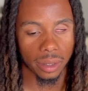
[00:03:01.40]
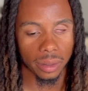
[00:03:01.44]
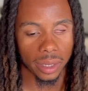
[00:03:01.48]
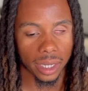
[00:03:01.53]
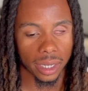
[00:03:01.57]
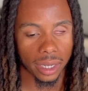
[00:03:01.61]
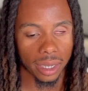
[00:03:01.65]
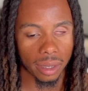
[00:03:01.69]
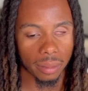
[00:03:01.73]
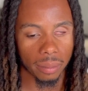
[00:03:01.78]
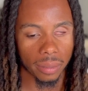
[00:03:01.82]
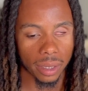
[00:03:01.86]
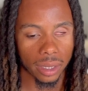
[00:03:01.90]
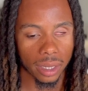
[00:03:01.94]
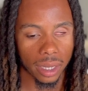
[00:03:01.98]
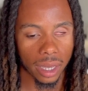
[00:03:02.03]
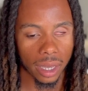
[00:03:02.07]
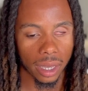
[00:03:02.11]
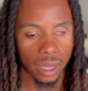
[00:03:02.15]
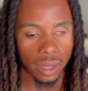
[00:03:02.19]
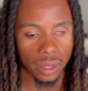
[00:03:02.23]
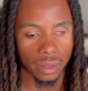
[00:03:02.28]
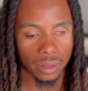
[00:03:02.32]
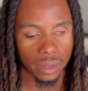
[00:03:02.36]
They laid me
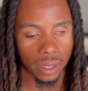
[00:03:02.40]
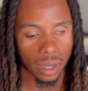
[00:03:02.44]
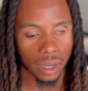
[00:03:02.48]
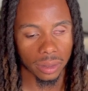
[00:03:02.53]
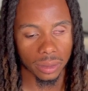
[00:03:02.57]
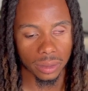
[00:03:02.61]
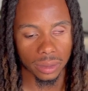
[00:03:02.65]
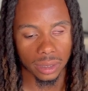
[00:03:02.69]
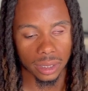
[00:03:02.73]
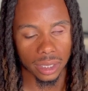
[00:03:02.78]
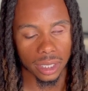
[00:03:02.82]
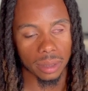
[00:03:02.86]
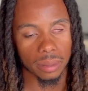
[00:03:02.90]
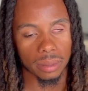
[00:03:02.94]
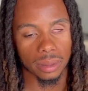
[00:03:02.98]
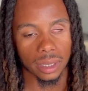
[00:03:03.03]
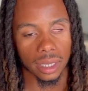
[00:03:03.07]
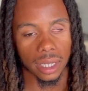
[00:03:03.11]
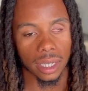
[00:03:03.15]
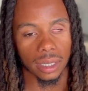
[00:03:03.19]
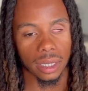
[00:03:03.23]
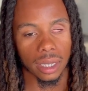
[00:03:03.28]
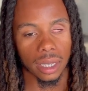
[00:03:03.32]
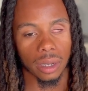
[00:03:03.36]
down. Doctors keep saying
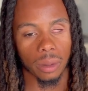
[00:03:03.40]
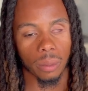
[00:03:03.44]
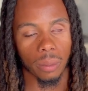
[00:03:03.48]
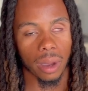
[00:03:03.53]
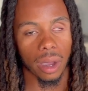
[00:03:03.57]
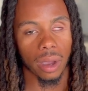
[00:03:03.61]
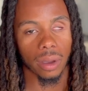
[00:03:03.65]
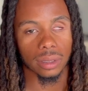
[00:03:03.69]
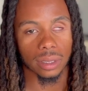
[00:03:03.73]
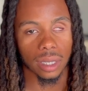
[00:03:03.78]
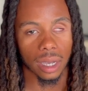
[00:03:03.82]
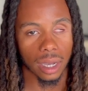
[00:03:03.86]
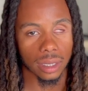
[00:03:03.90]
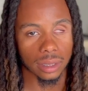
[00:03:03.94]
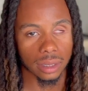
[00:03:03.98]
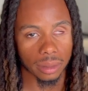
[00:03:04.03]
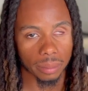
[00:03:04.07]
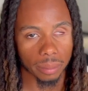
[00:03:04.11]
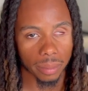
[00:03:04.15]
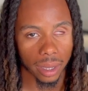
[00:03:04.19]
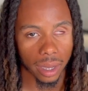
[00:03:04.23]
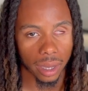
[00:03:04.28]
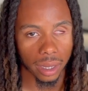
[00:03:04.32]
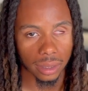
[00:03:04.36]
like, wow, his eyes look
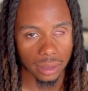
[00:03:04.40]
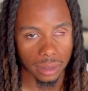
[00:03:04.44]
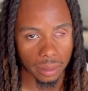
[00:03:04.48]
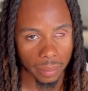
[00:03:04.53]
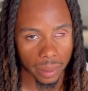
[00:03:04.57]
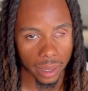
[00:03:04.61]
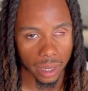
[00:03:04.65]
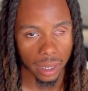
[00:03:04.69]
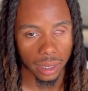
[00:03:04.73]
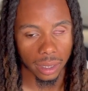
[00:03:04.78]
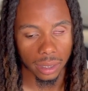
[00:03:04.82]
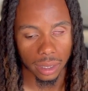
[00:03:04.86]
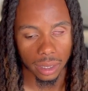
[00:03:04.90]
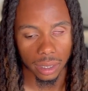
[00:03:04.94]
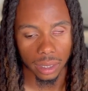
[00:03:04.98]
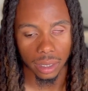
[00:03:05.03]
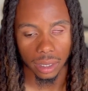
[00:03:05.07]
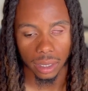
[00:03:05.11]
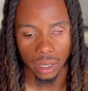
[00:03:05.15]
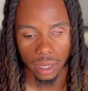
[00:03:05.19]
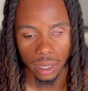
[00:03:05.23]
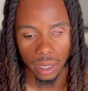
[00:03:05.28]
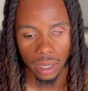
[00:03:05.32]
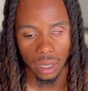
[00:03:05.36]
bad, it's bad.
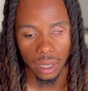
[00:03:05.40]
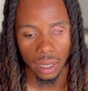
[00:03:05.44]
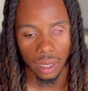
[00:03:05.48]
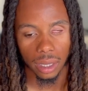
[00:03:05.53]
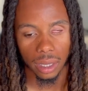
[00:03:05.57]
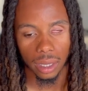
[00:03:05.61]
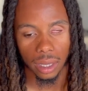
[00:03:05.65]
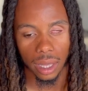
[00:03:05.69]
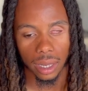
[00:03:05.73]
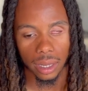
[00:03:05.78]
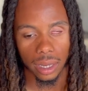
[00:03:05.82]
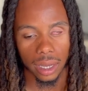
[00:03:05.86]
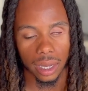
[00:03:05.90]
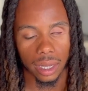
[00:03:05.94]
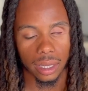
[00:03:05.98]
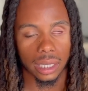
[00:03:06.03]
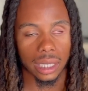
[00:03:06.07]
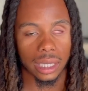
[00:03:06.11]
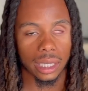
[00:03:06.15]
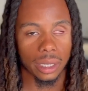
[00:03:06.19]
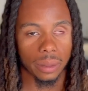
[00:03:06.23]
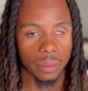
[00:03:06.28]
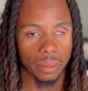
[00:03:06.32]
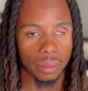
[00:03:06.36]
Like I think
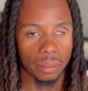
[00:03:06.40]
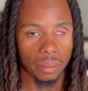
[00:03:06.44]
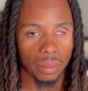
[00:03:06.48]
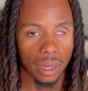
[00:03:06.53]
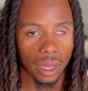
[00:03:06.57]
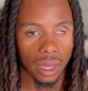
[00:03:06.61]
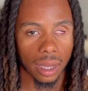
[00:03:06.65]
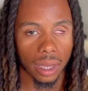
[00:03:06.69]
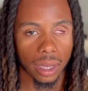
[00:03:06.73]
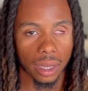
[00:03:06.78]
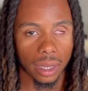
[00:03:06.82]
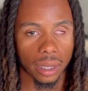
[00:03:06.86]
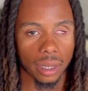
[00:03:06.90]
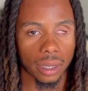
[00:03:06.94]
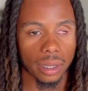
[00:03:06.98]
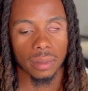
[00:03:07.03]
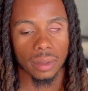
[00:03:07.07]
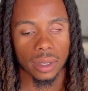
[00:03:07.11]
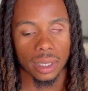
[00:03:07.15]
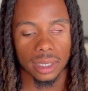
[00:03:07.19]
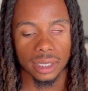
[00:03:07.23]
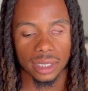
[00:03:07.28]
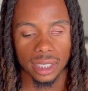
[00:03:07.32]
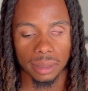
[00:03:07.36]
he went blind.
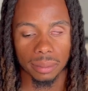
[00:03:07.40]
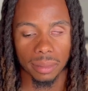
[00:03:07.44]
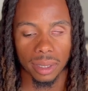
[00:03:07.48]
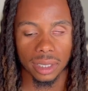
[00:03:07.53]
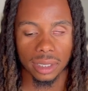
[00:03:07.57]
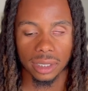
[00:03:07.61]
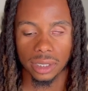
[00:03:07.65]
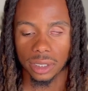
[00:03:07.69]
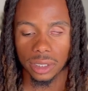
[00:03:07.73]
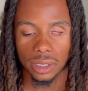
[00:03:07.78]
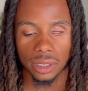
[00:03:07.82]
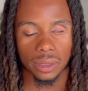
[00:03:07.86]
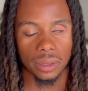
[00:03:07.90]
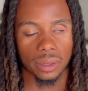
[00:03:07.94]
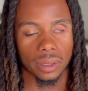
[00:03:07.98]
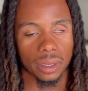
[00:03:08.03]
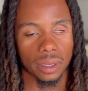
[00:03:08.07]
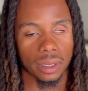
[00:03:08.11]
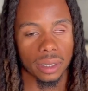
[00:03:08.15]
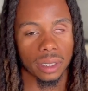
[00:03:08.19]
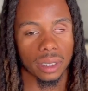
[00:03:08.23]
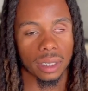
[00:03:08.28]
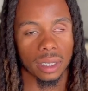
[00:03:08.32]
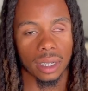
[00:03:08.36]
See my sister
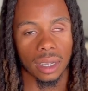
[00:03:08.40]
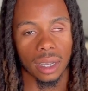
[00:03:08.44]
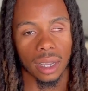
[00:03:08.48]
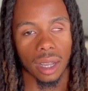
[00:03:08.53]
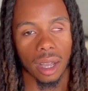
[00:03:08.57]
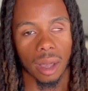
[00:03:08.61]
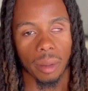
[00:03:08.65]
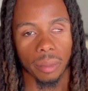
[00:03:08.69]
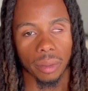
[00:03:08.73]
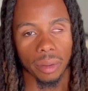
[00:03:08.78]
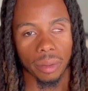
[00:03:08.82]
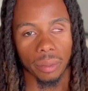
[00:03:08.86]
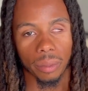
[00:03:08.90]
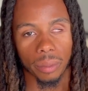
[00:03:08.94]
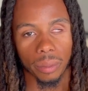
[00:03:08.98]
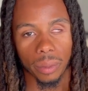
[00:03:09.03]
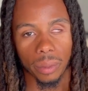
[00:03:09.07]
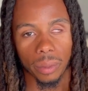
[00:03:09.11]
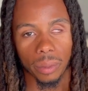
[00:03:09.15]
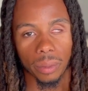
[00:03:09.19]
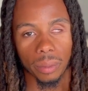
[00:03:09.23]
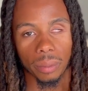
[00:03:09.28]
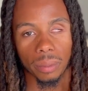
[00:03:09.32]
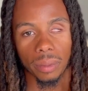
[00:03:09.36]
come in the
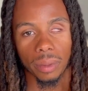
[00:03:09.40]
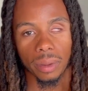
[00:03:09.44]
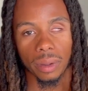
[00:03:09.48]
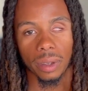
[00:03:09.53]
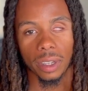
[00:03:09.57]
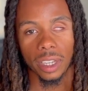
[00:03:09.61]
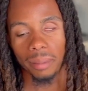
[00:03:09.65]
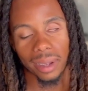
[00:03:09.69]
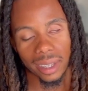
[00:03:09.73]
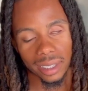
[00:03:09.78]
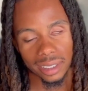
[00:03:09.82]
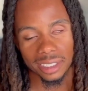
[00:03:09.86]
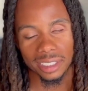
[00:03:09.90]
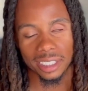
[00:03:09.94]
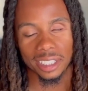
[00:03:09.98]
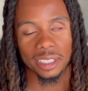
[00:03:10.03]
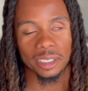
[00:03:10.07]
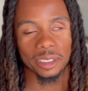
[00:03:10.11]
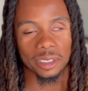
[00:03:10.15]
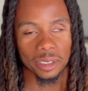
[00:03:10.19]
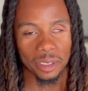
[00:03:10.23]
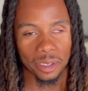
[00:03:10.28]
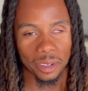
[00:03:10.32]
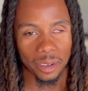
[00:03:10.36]
room. I'm like, stay
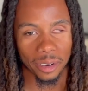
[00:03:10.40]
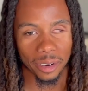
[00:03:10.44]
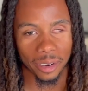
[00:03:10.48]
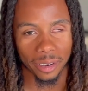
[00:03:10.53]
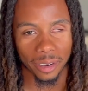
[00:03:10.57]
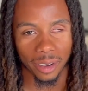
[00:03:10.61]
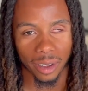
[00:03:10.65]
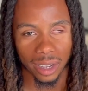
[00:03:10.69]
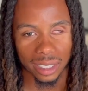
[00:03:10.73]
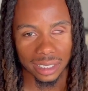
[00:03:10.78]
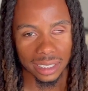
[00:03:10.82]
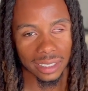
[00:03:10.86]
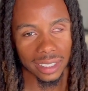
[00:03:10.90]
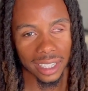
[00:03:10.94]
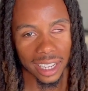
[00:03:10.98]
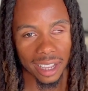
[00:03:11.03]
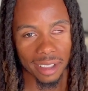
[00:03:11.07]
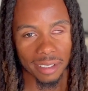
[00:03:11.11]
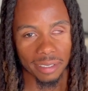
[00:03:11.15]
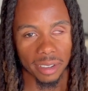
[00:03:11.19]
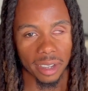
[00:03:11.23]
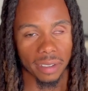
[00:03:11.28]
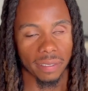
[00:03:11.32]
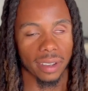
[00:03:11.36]
strong, I still had
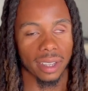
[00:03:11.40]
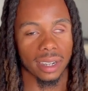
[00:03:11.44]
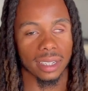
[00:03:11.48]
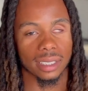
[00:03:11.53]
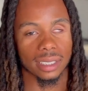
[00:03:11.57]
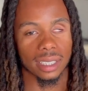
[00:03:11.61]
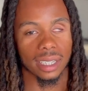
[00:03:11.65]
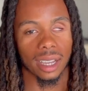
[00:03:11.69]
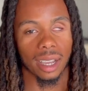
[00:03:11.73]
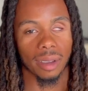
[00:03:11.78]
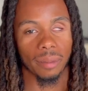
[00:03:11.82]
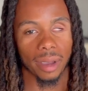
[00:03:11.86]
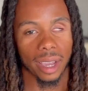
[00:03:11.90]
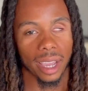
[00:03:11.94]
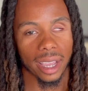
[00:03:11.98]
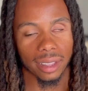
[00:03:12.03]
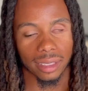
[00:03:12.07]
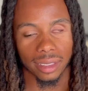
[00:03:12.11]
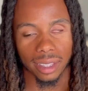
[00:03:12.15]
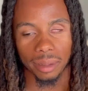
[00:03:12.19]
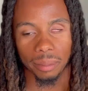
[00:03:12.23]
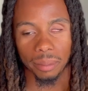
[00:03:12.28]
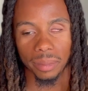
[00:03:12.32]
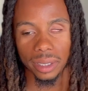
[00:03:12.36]
faith at the time. I ain't
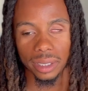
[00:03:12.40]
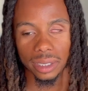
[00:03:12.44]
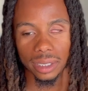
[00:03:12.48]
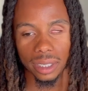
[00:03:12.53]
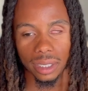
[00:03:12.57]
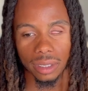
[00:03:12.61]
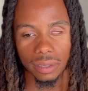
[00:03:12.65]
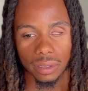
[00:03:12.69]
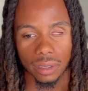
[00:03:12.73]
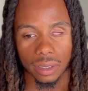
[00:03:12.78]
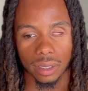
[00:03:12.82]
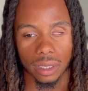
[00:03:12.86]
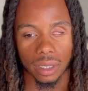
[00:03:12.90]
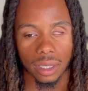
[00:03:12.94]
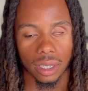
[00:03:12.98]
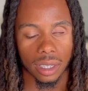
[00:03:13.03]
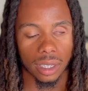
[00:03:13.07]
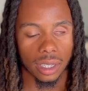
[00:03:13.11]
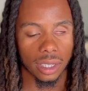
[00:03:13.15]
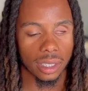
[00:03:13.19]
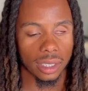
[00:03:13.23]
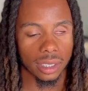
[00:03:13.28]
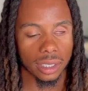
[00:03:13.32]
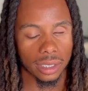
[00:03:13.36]
think much of it.
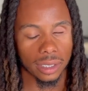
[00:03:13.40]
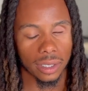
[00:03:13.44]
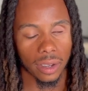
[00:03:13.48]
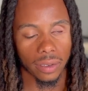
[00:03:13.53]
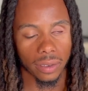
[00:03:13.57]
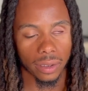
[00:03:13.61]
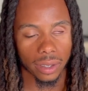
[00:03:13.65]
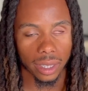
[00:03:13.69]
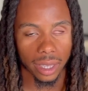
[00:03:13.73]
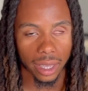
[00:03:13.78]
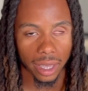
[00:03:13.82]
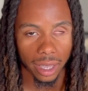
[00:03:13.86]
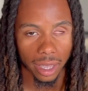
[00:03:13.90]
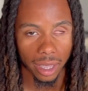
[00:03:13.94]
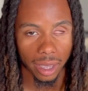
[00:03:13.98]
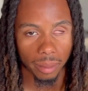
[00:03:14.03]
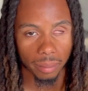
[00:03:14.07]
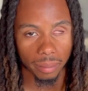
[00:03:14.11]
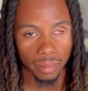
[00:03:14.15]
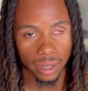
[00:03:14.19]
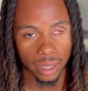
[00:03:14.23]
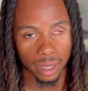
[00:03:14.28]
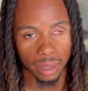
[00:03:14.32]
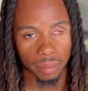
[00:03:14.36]
Daughter came,
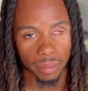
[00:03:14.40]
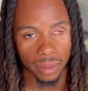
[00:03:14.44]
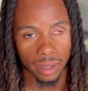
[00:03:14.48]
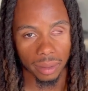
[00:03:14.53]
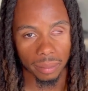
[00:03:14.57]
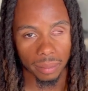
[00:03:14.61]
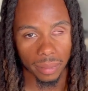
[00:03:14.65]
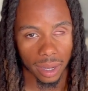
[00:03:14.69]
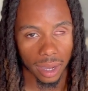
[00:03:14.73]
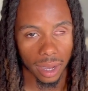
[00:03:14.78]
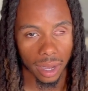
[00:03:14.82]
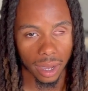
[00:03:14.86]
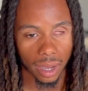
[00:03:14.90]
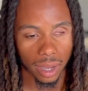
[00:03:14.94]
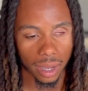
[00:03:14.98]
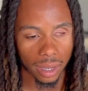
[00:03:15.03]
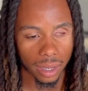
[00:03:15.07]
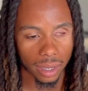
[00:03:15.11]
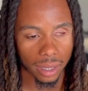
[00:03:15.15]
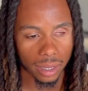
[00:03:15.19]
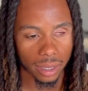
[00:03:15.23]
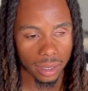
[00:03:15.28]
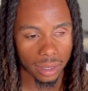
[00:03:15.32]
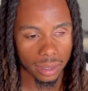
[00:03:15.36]
looked me in my eye,